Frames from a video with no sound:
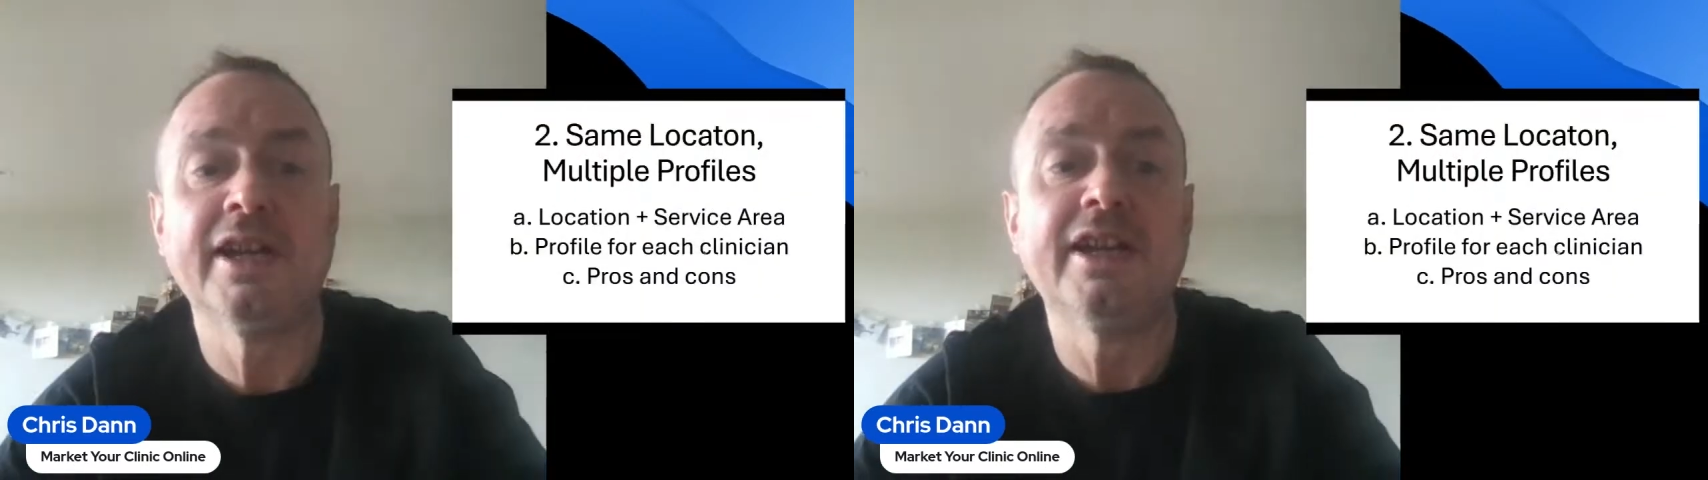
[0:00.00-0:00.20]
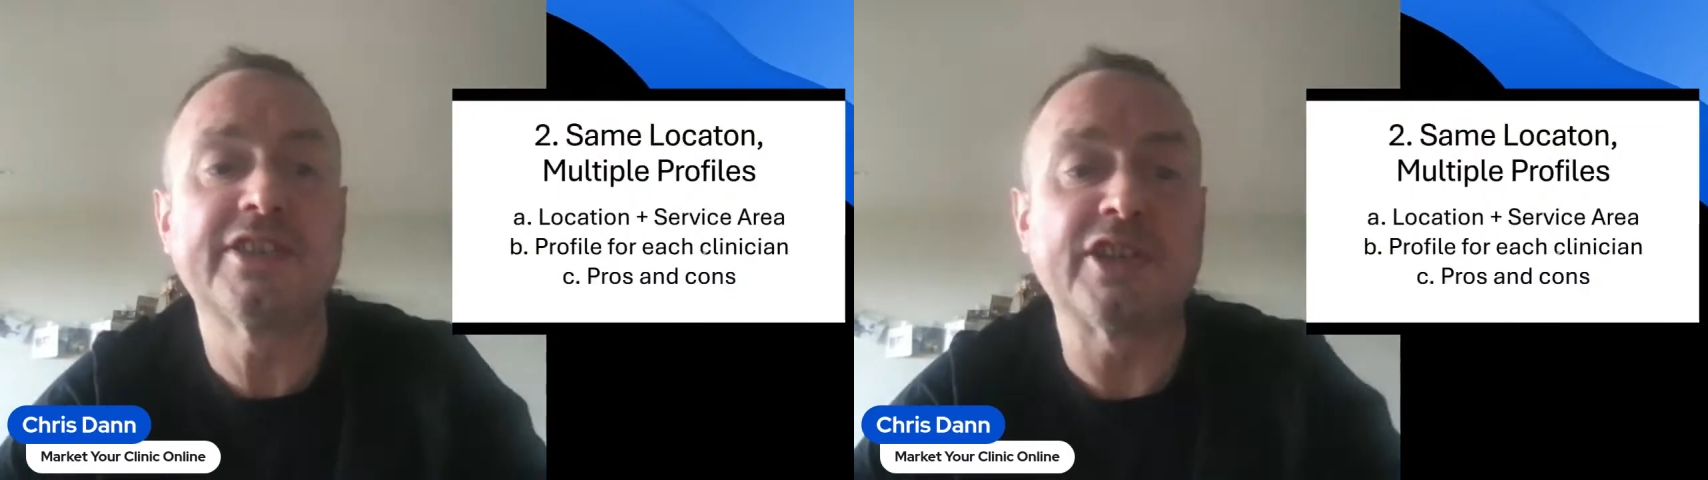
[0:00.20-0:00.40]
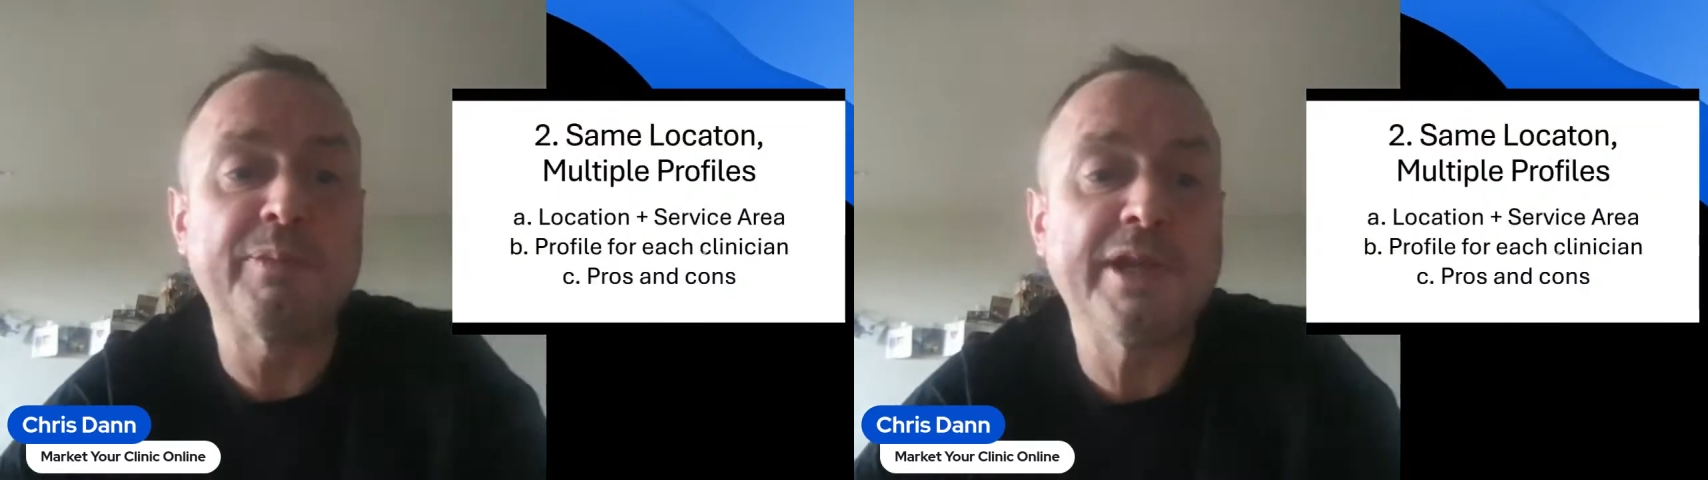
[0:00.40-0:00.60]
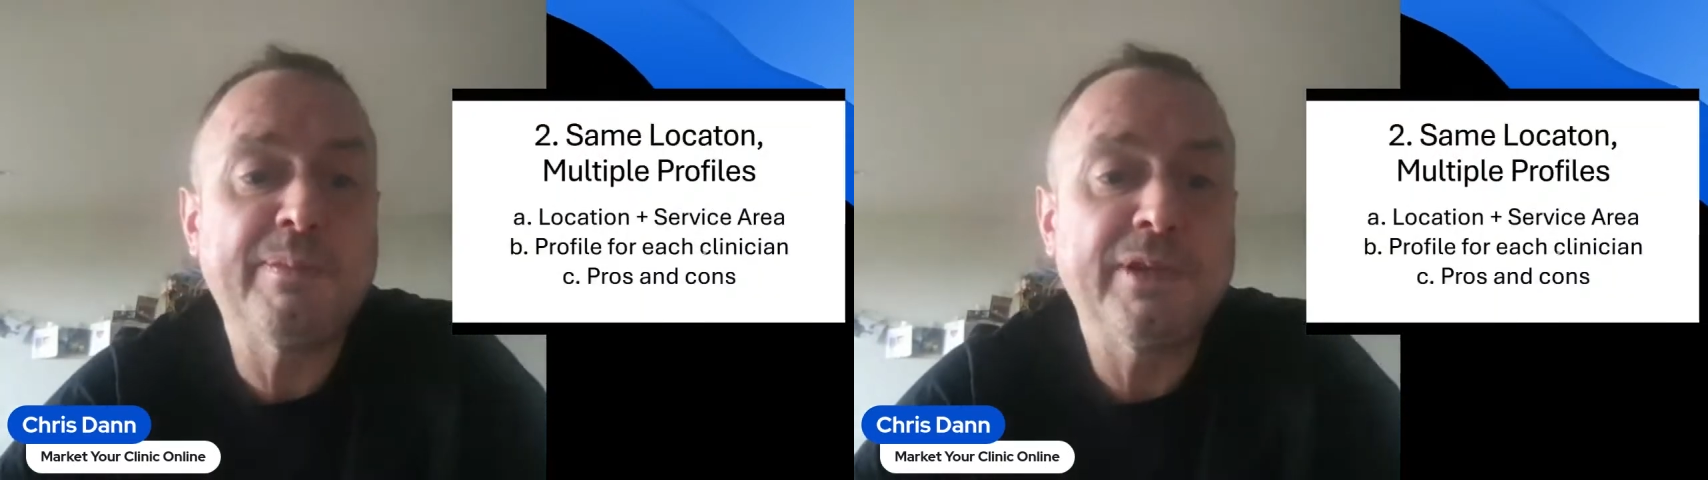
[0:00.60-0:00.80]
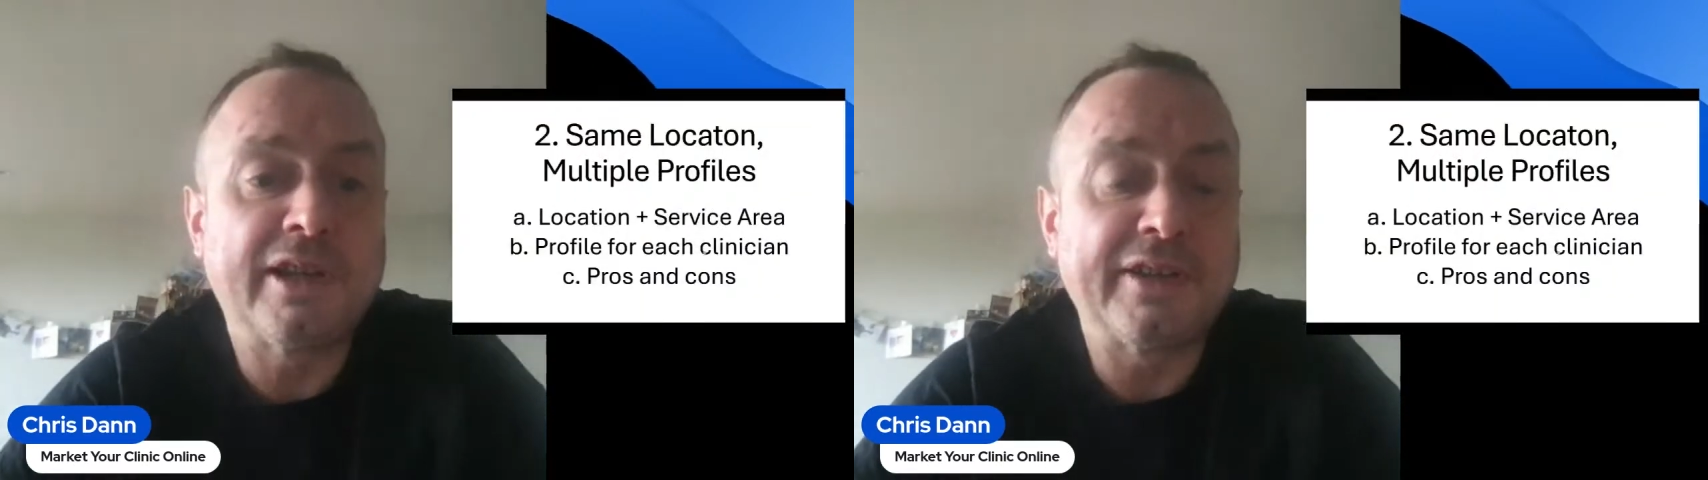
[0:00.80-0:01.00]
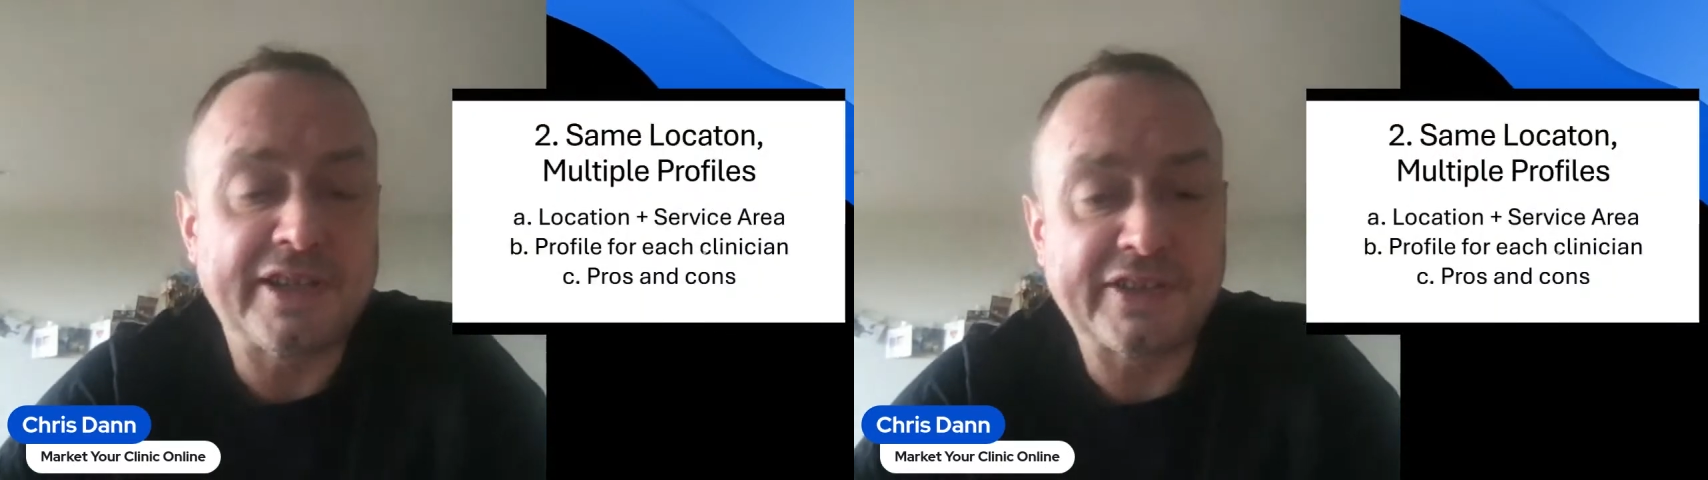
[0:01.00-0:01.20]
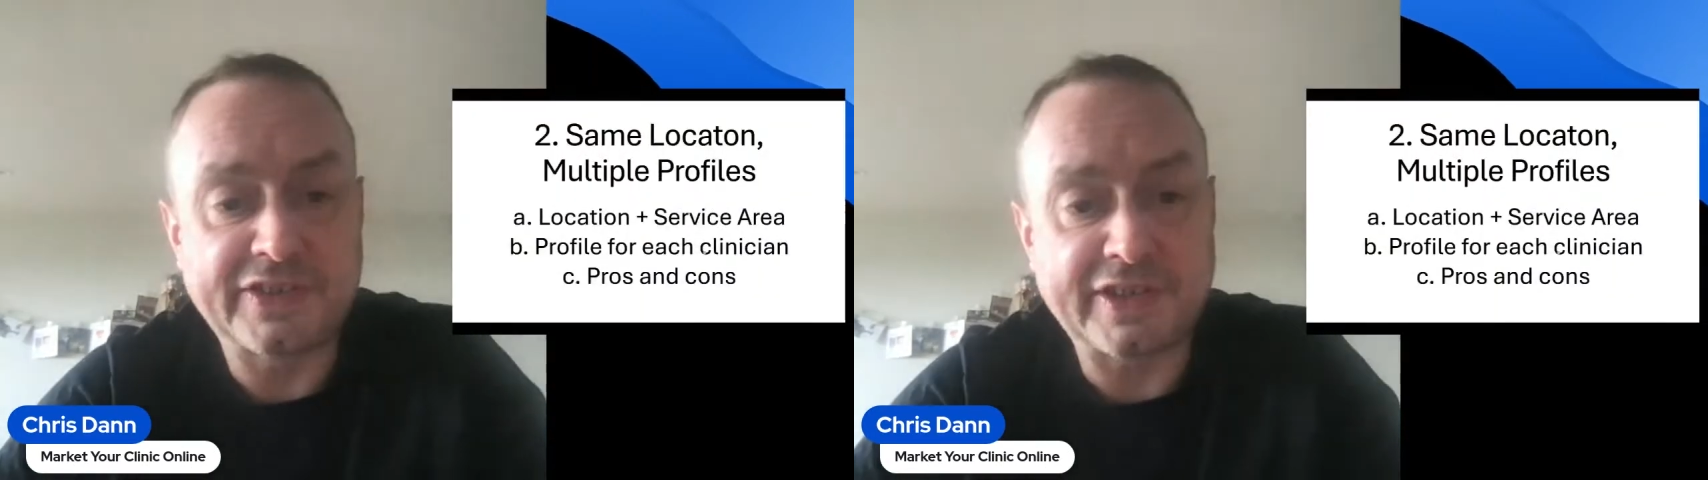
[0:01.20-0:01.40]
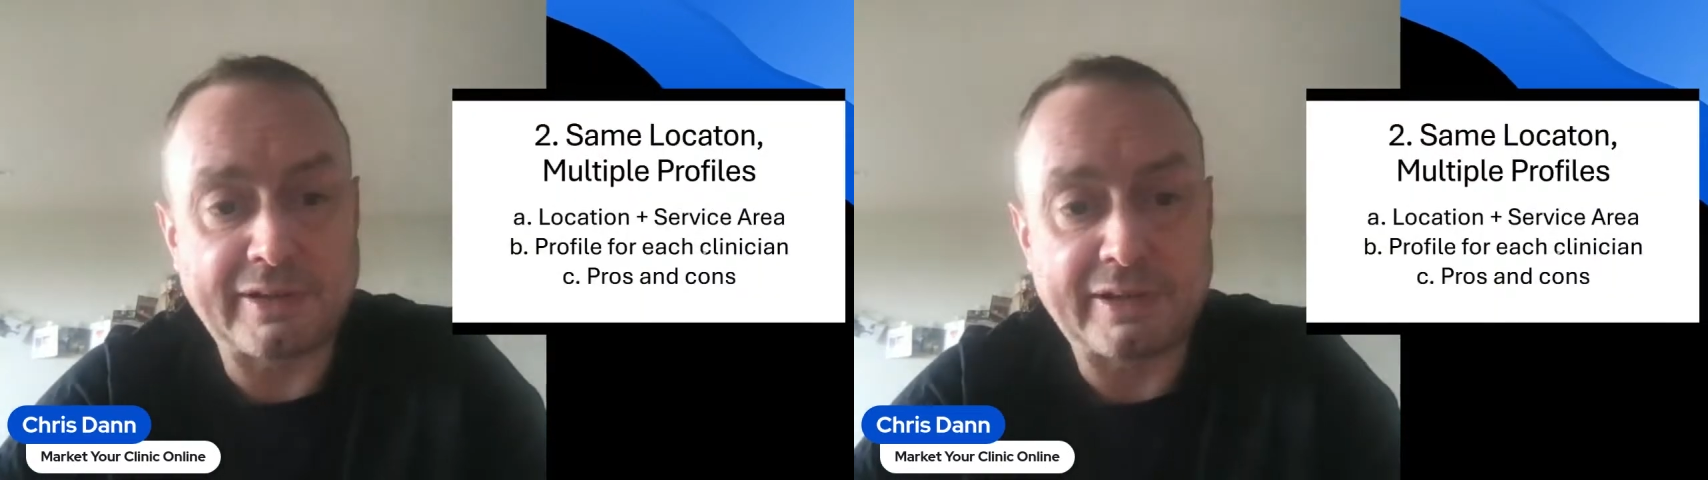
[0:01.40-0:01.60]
So people aren't necessarily